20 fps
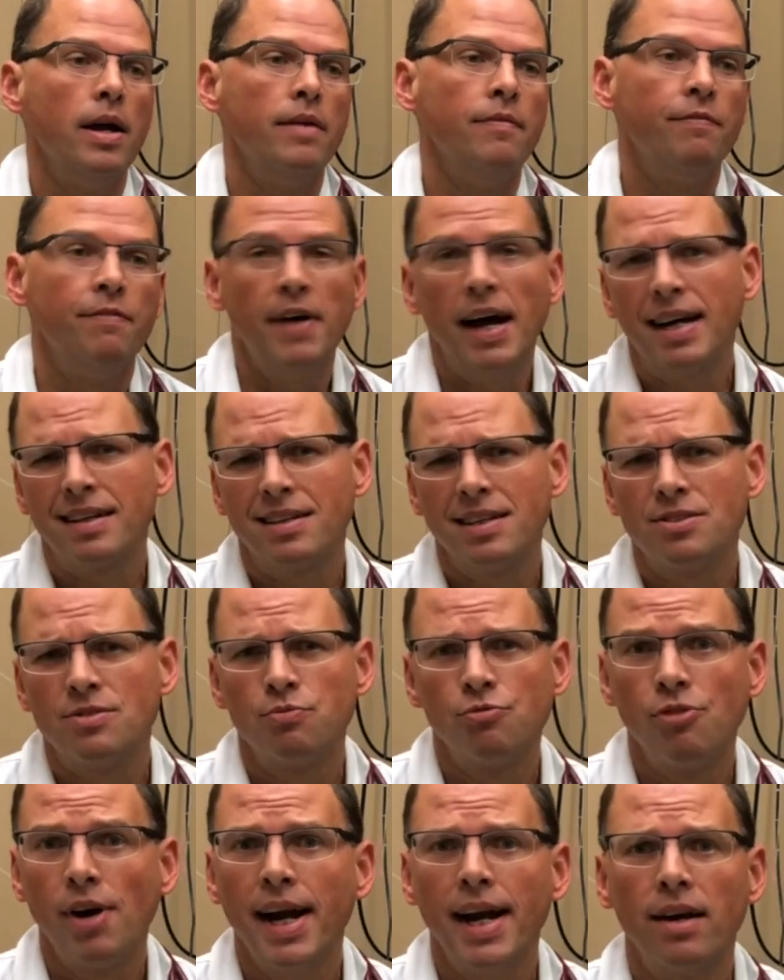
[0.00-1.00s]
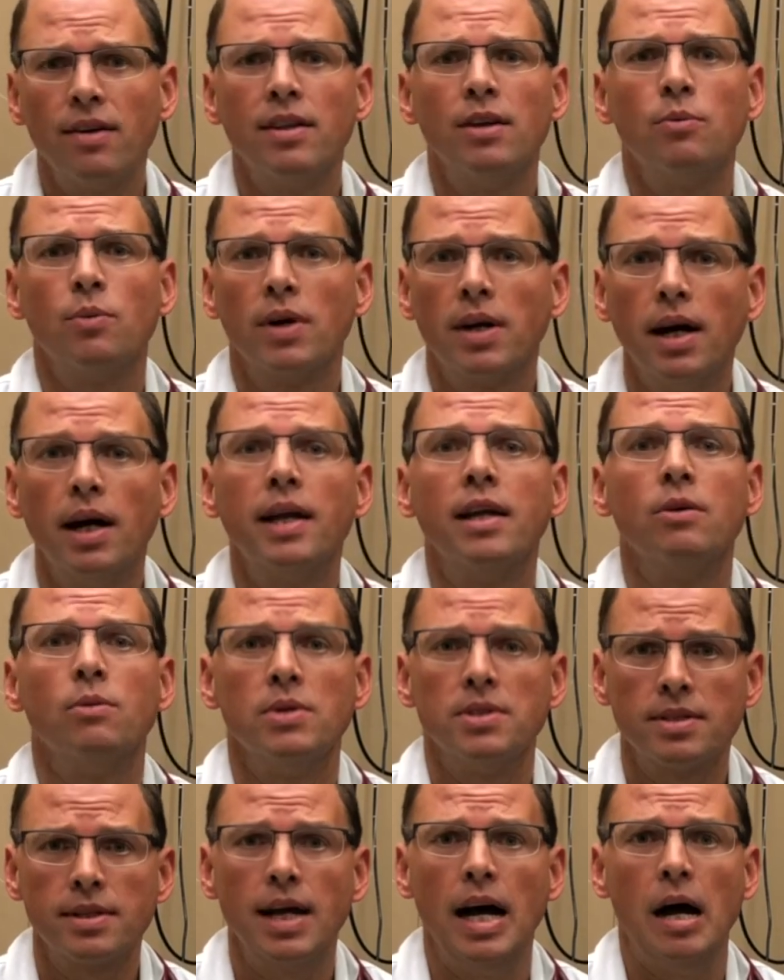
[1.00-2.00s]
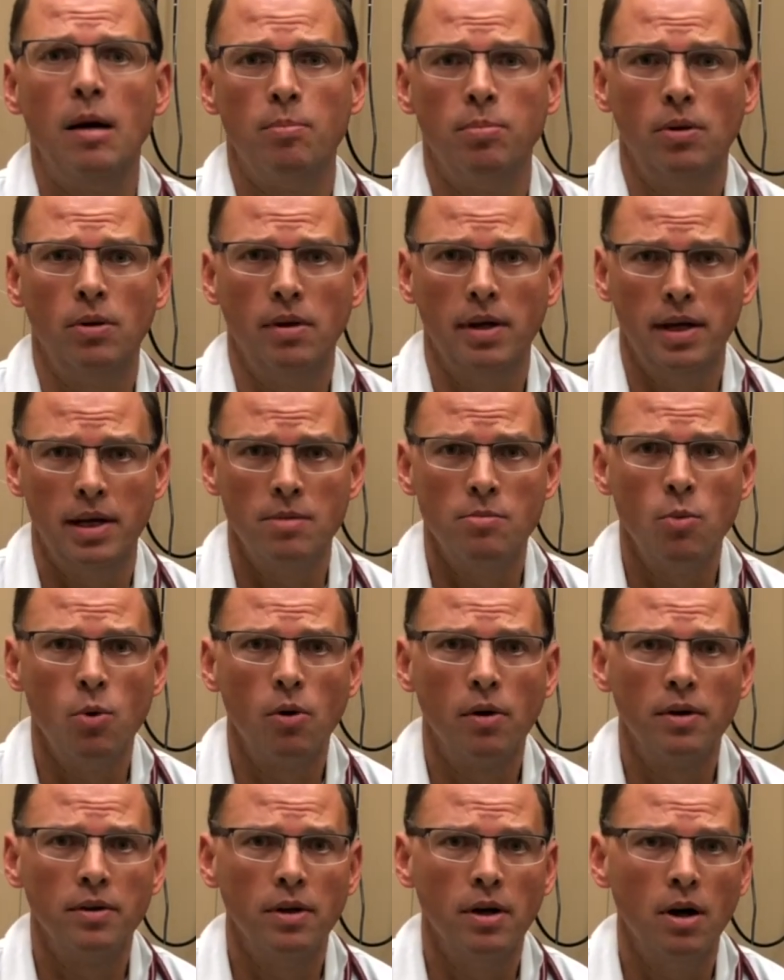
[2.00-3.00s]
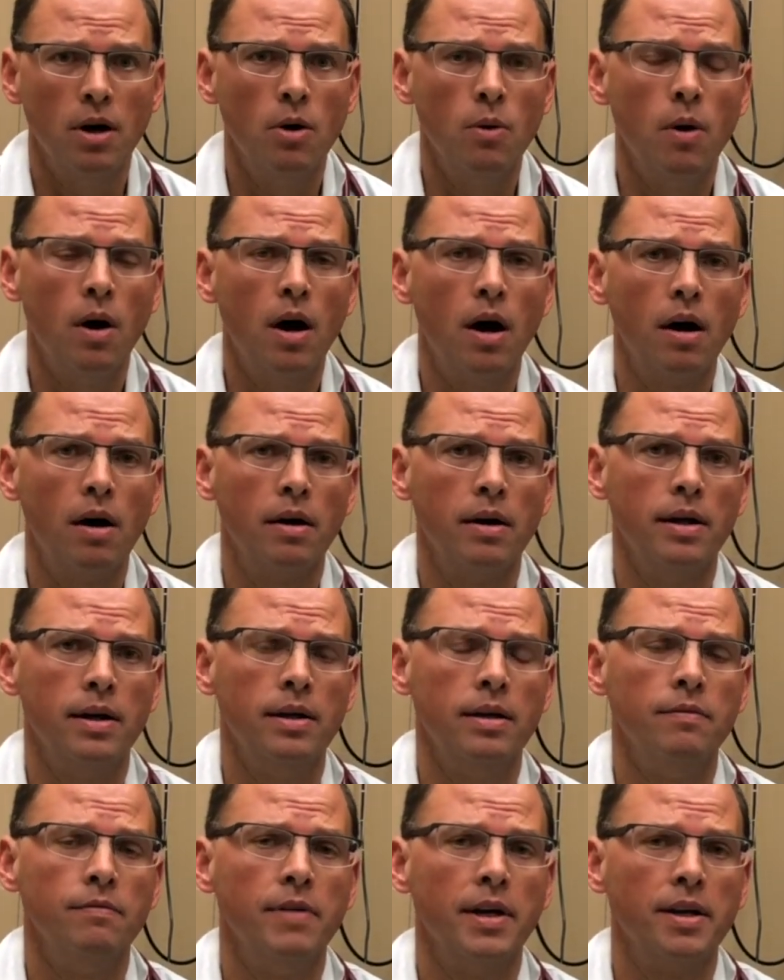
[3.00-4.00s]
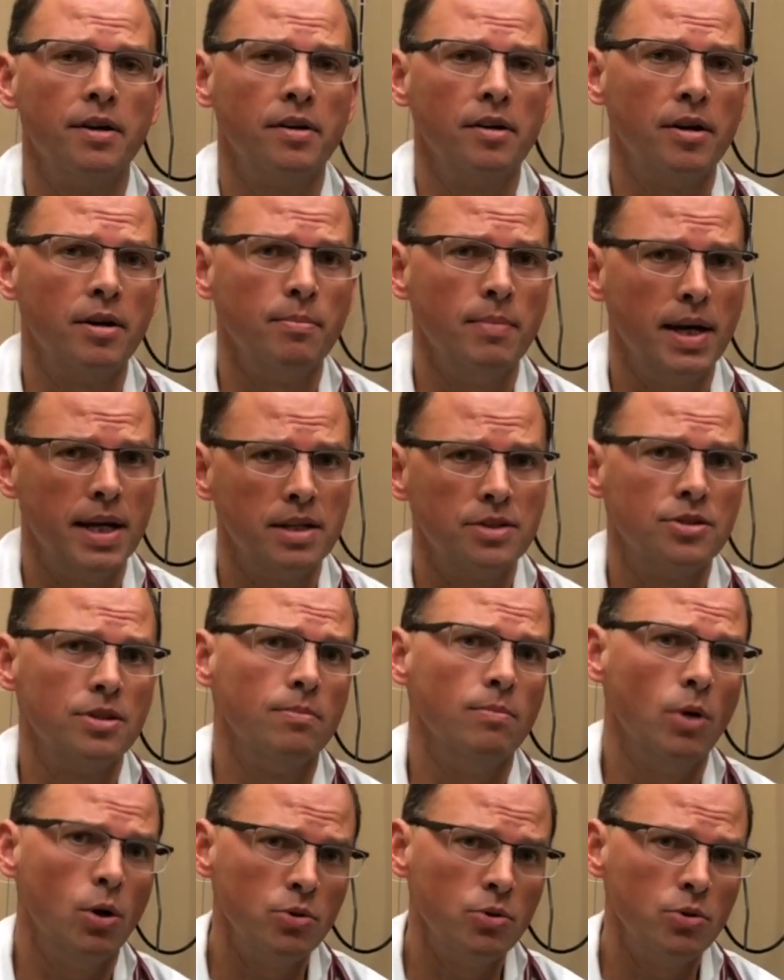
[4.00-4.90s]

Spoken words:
In fact, it's rare that we're cutting with scalpel anymore in the OR in veterinary medicine.